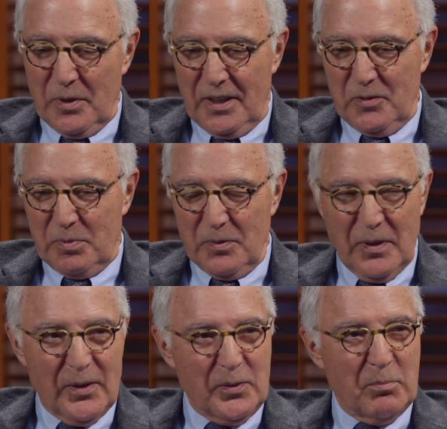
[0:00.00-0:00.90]
raised, but
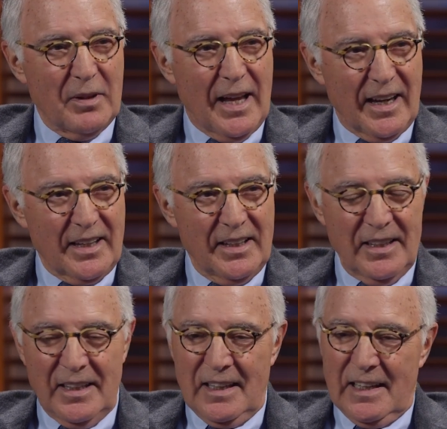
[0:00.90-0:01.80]
around the block.
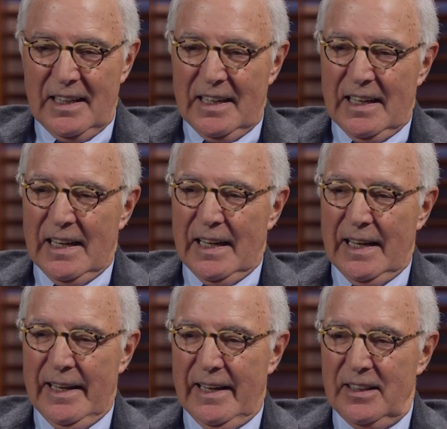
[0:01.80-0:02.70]
Mm-hmm.
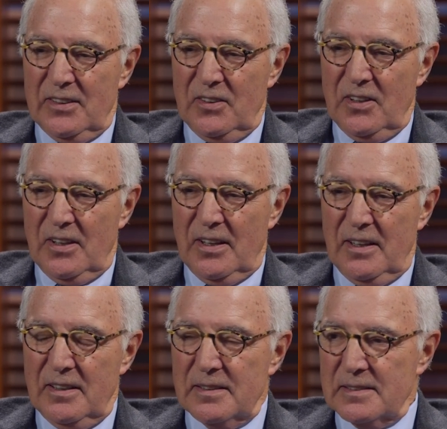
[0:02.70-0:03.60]
And
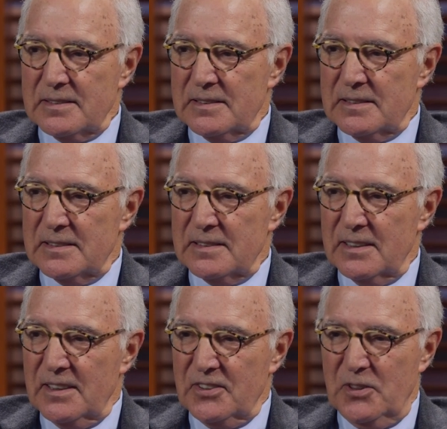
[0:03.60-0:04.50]
uh,
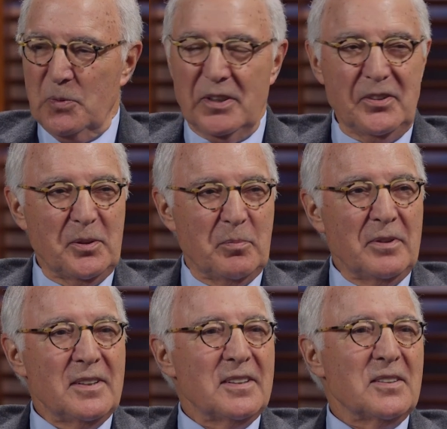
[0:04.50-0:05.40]
she went to the,
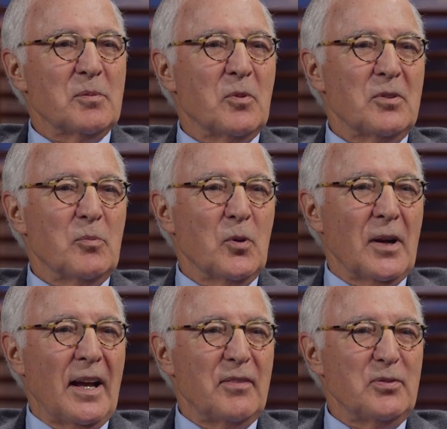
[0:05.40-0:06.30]
the,
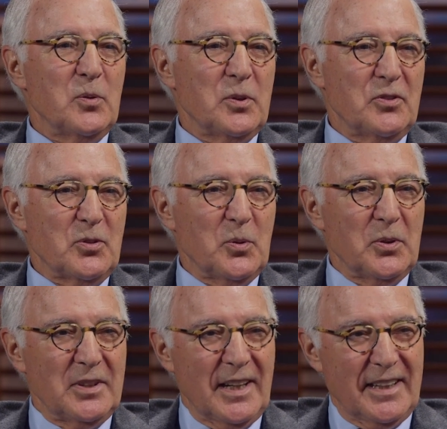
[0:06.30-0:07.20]
more affluent
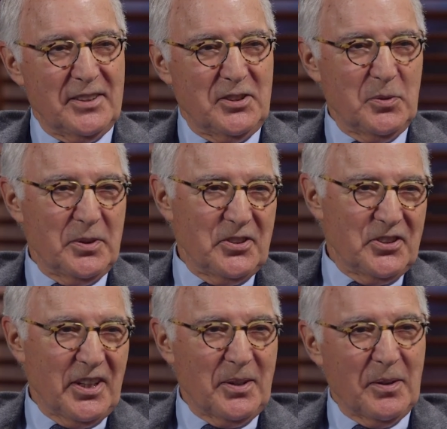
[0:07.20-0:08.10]
school than I did. She went to
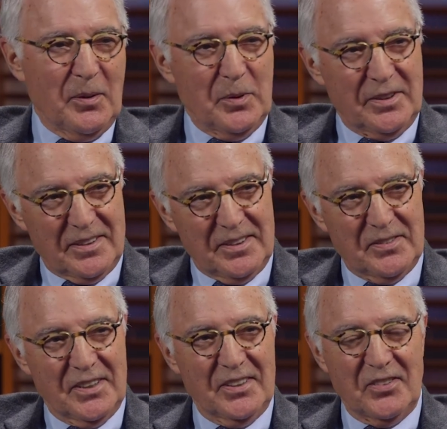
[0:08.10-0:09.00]
Shaker. I went to
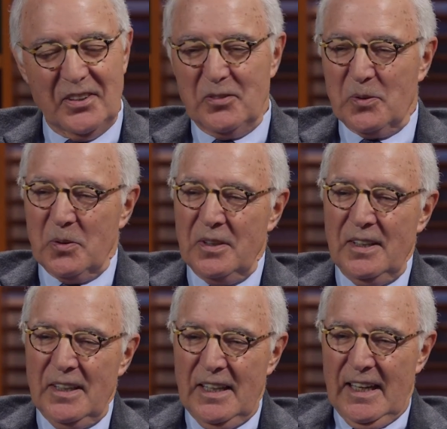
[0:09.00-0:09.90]
Cleveland Heights High School.
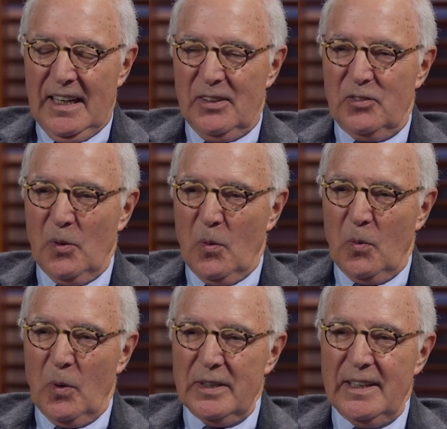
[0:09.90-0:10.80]
And so
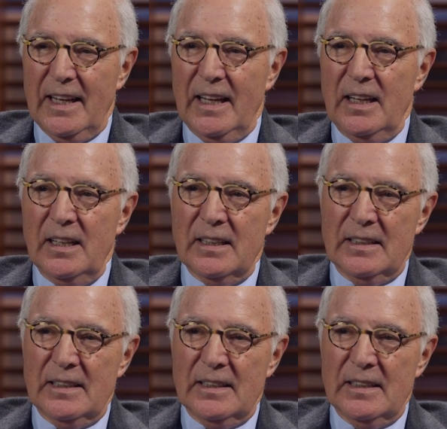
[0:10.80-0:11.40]
one day,